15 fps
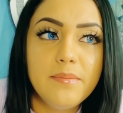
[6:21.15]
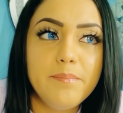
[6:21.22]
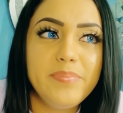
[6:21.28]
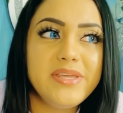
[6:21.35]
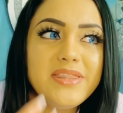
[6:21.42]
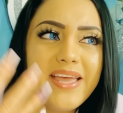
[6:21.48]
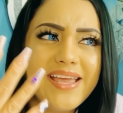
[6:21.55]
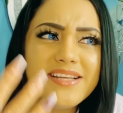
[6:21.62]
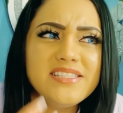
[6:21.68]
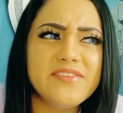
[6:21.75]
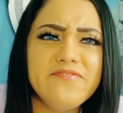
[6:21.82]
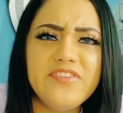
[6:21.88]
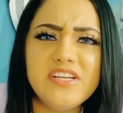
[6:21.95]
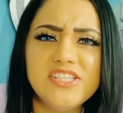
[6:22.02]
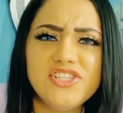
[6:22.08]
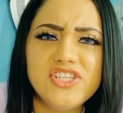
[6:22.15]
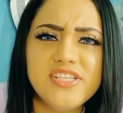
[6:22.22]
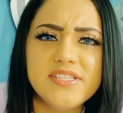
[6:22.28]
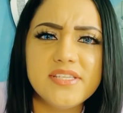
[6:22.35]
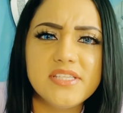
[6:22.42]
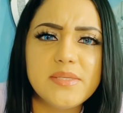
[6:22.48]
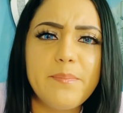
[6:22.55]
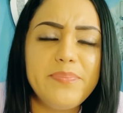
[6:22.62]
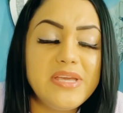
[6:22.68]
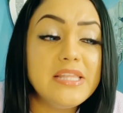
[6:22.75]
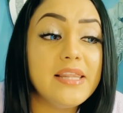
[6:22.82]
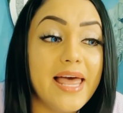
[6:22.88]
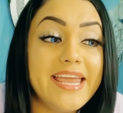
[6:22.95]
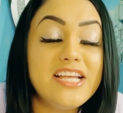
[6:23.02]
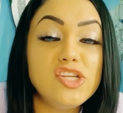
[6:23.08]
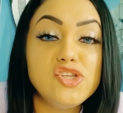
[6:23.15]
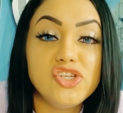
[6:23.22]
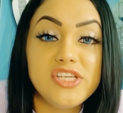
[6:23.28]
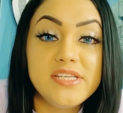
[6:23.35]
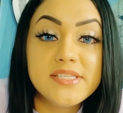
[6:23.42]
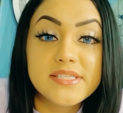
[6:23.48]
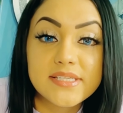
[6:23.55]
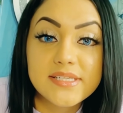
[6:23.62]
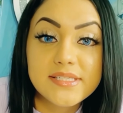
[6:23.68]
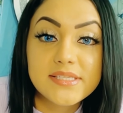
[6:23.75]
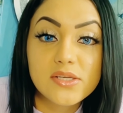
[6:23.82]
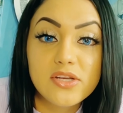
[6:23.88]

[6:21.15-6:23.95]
Be the hands and feet of Jesus. Be like Jesus